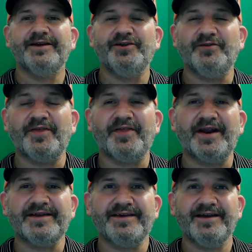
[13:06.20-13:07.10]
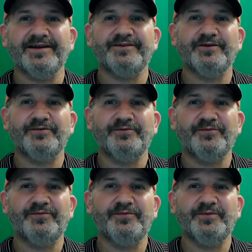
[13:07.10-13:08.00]
and do everything that I can
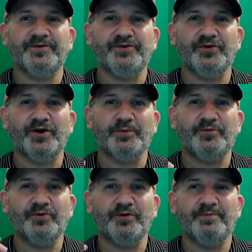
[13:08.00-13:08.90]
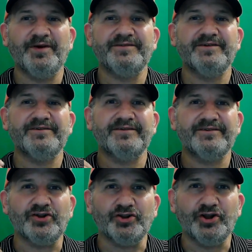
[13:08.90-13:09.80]
to help your
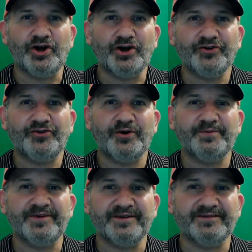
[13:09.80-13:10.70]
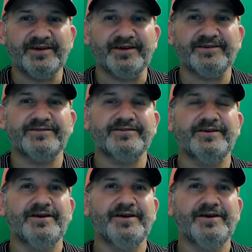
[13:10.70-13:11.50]
business's long-term success.